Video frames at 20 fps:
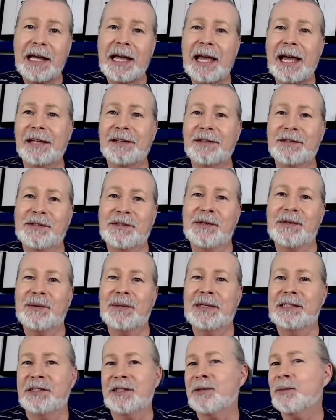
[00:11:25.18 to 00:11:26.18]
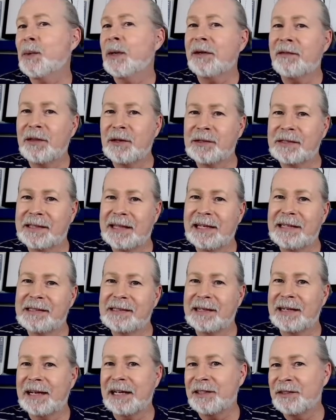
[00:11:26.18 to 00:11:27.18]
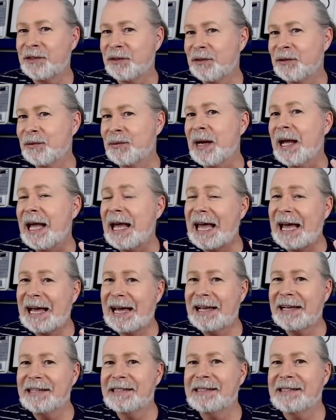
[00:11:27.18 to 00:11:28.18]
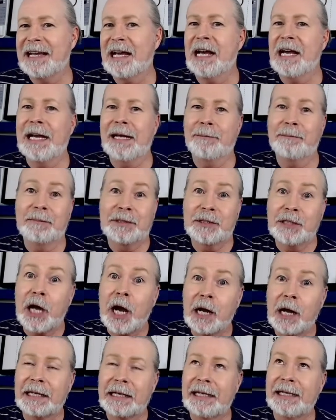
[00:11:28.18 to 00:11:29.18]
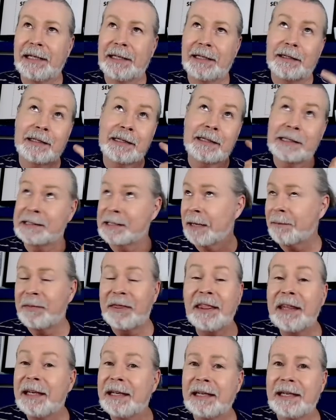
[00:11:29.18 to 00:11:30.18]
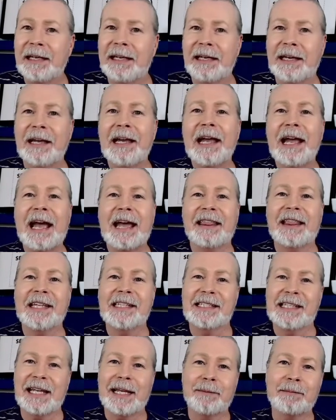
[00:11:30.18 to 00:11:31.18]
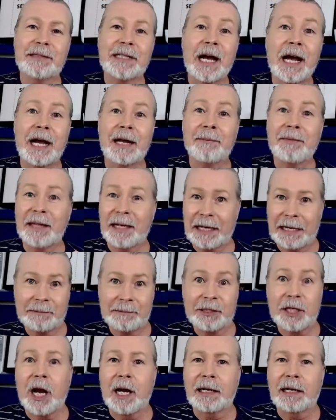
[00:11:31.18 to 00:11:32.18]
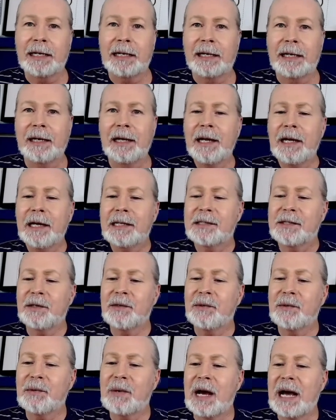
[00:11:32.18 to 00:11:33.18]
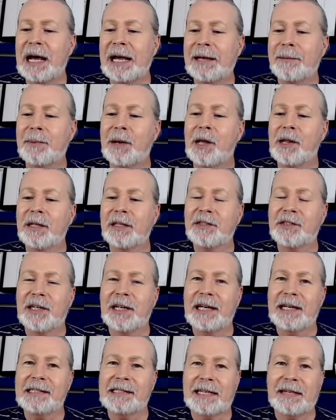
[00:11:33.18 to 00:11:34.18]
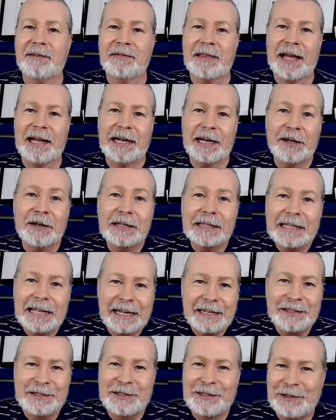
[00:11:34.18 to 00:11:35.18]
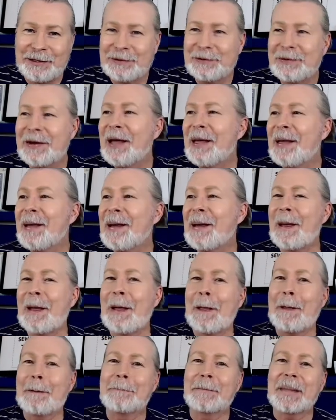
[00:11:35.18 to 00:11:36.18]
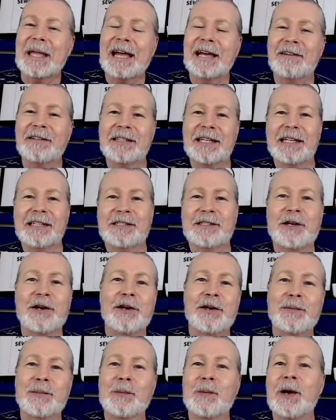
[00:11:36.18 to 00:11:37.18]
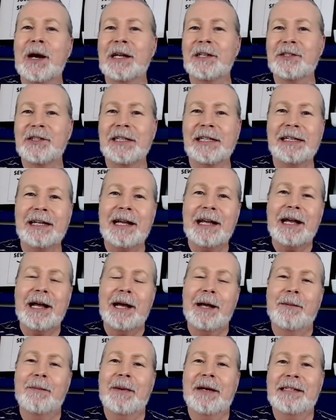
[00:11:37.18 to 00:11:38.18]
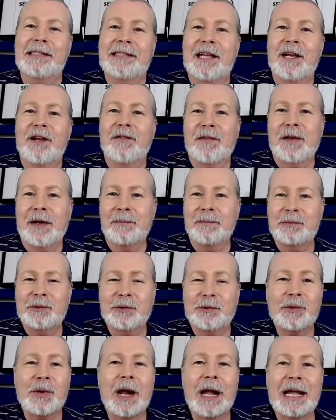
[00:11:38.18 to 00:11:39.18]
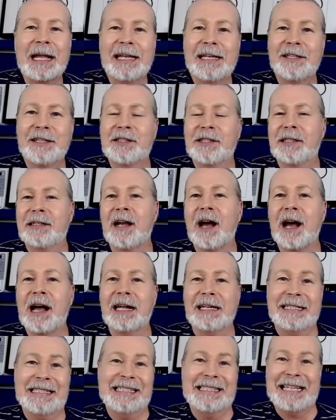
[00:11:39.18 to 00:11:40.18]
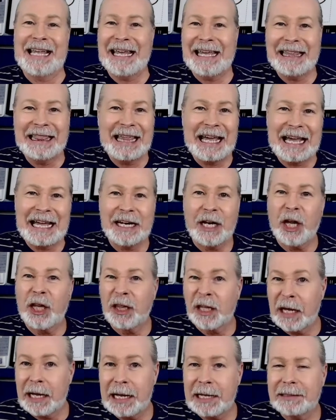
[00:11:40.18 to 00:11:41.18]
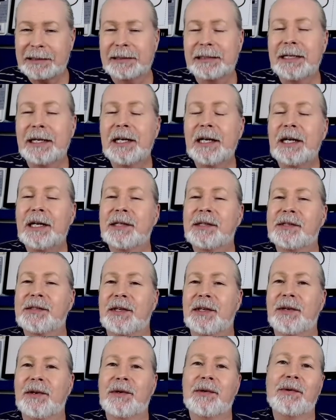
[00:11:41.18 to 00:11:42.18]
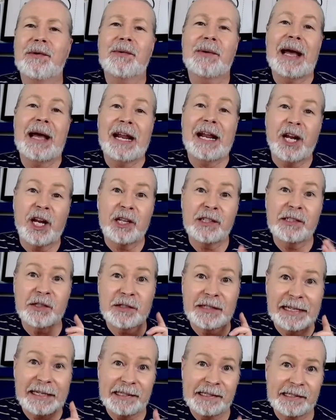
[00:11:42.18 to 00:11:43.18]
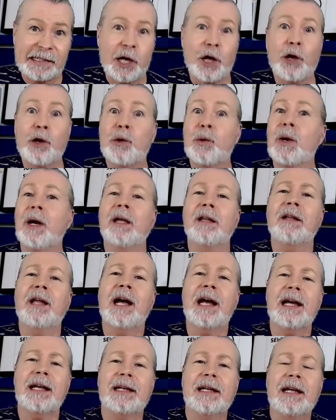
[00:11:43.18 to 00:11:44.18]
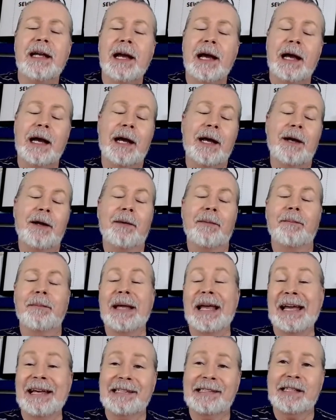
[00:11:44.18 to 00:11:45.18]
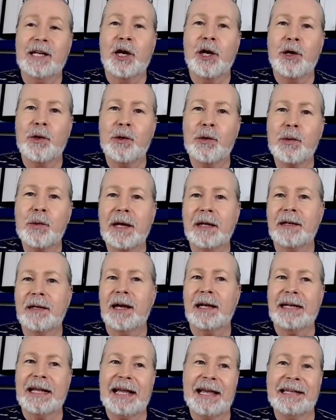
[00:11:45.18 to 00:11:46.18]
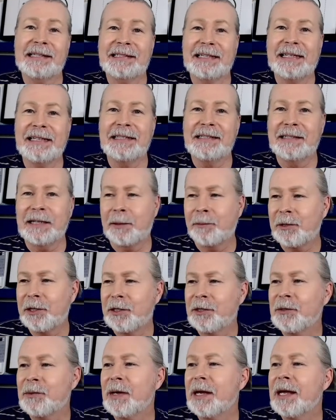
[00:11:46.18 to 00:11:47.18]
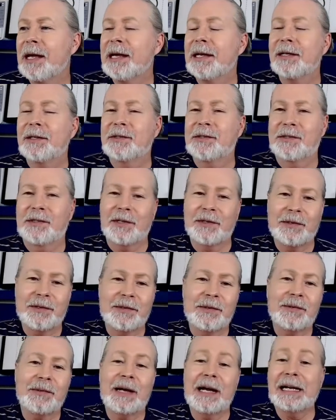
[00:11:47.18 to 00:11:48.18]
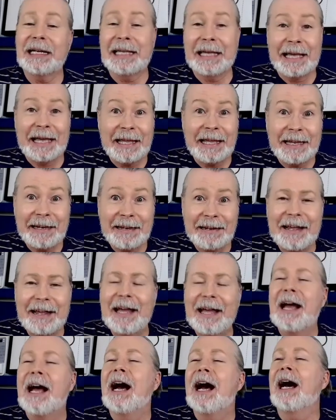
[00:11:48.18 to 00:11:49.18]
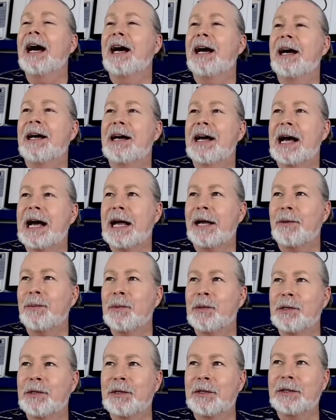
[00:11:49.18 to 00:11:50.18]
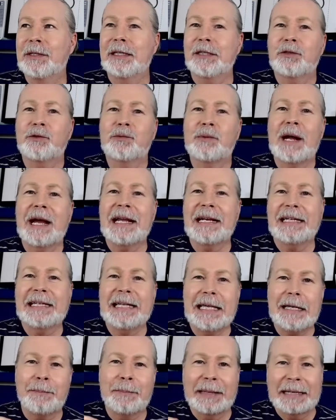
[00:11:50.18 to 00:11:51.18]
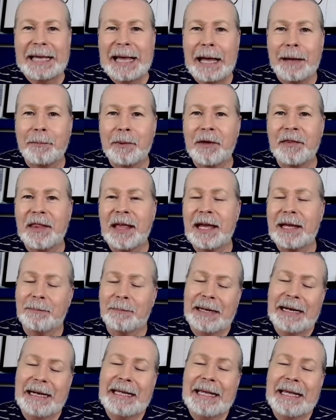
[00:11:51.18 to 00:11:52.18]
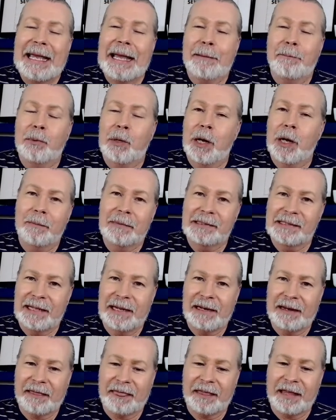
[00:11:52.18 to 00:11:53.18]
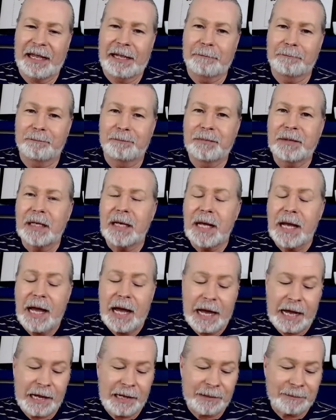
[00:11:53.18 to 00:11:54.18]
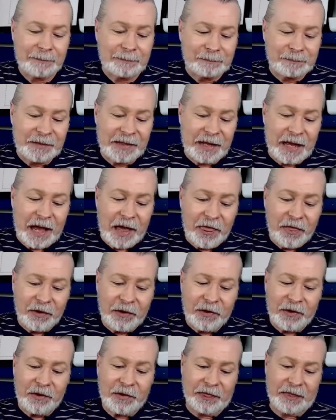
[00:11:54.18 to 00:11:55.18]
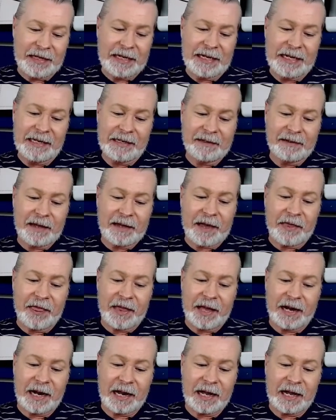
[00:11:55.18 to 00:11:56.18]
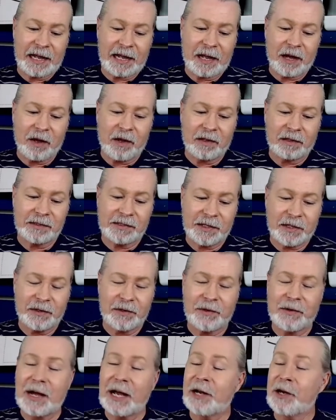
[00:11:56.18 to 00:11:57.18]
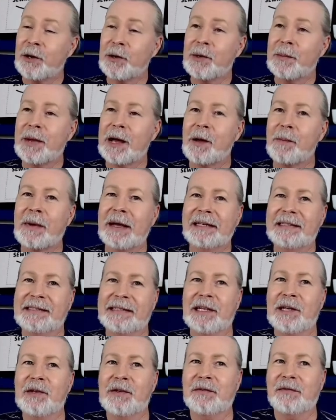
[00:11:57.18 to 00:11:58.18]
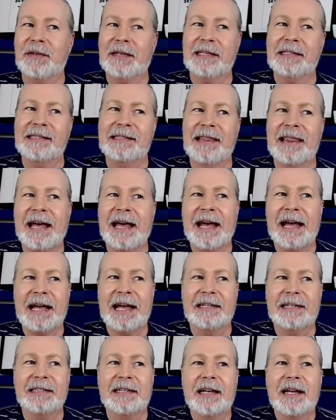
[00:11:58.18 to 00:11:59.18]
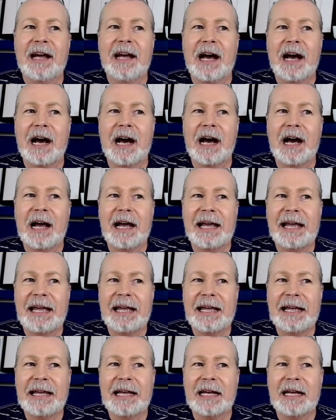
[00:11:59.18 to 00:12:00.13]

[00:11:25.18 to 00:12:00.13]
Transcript: and so it's just one of those things that I do as I'm talking, because I'm thinking at the same time that I'm talking. So I apologize if that irritates you. As I started watching myself, I'm trying to not say that a lot. So, and I also say so a lot, S-O, not S-E-W. So again, I will try to keep a cap on that, but I can't promise anything. The other thing that I also know about myself is that I